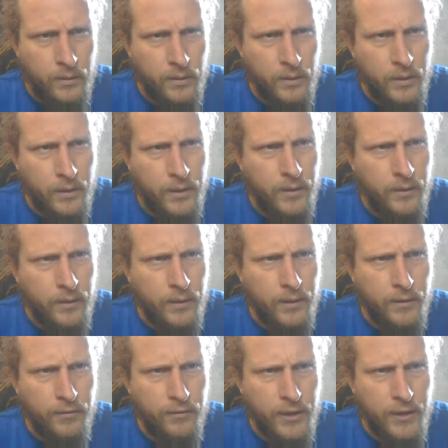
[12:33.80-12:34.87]
Yeah,
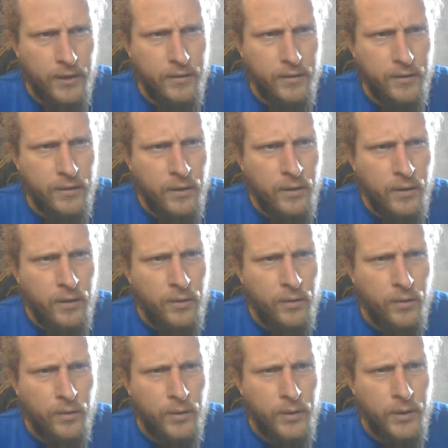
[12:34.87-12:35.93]
kind of, I guess. We're
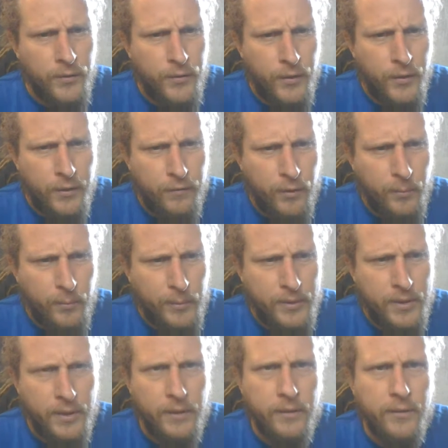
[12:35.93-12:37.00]
only at
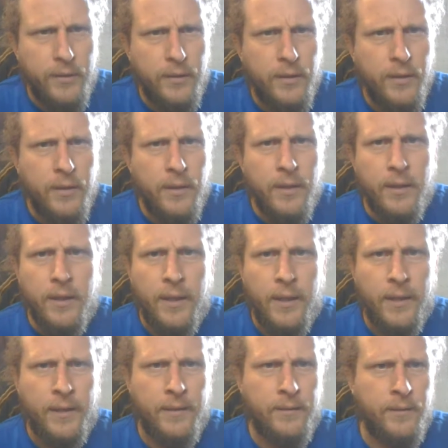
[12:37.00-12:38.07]
34%.
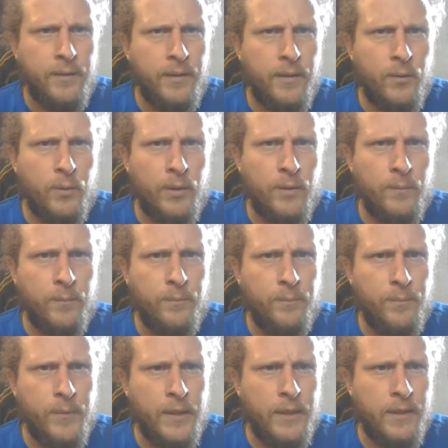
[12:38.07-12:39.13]
And the other one,
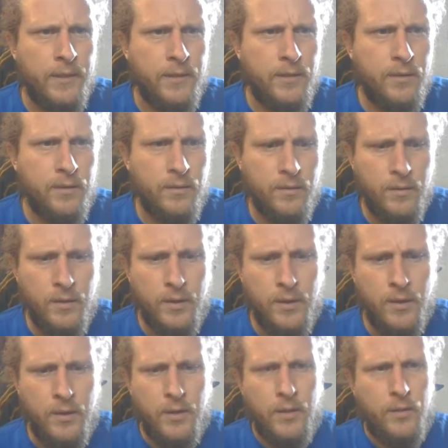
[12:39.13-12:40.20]
I guess,
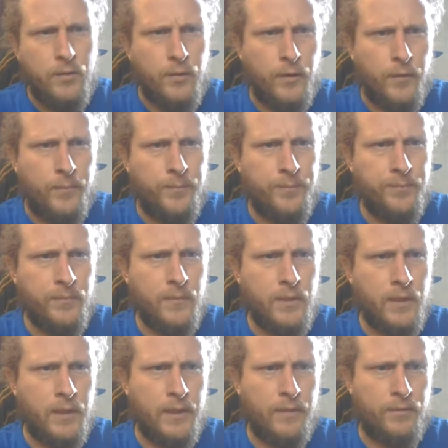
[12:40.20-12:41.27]
don't know.
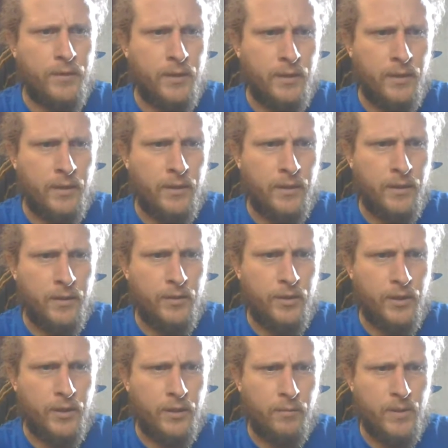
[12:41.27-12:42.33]
Gonna have to
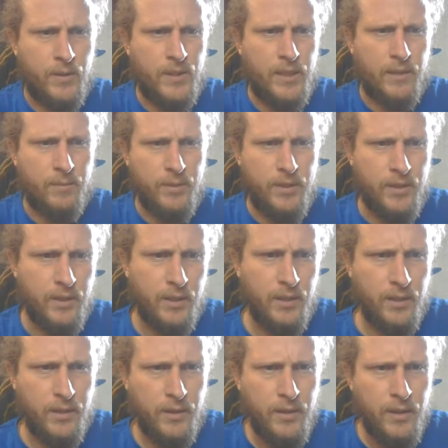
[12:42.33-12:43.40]
check in with Sam and
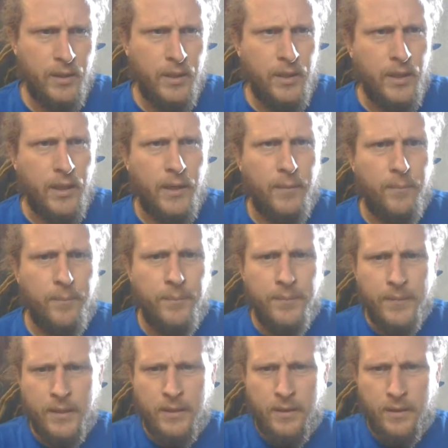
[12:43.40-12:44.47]
see. I
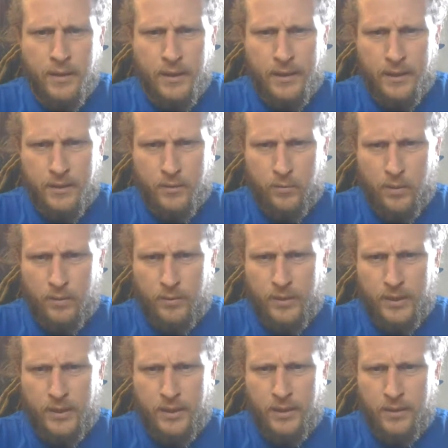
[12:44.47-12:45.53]
guess while
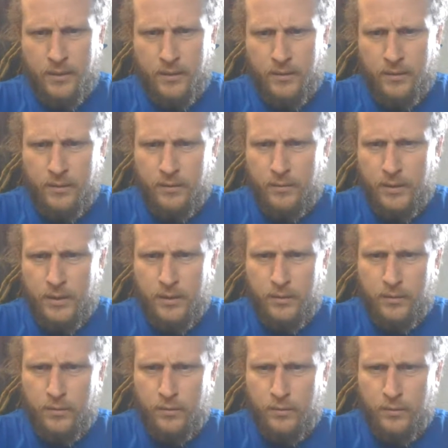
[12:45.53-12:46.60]
we're here, we
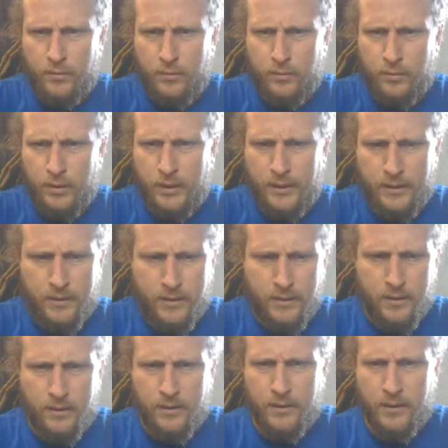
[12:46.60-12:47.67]
can do like
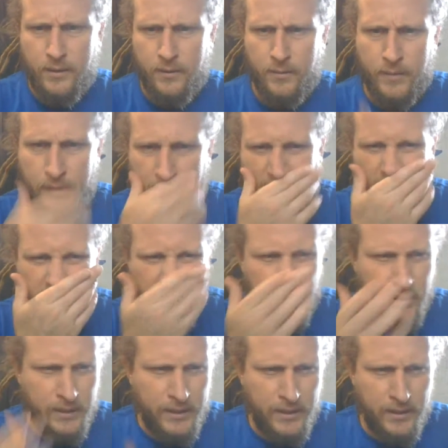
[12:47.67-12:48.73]

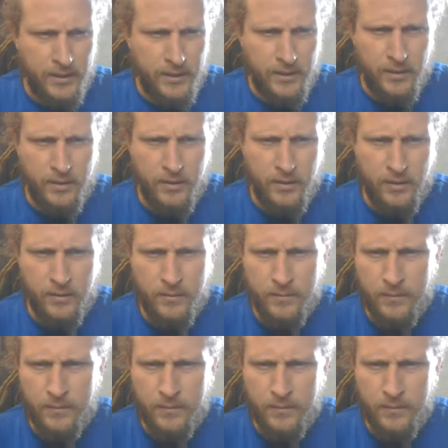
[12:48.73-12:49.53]
apps list